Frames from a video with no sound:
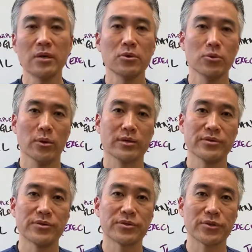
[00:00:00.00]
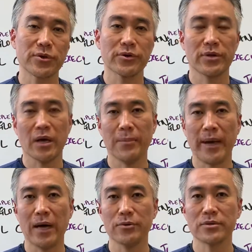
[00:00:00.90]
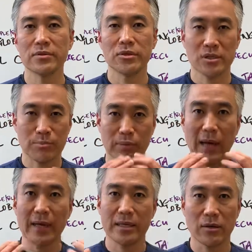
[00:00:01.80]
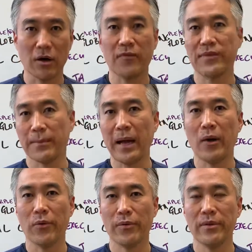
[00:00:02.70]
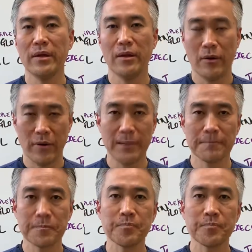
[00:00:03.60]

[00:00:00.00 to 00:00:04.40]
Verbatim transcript: who are concerned about just blocking off the mouth. All right?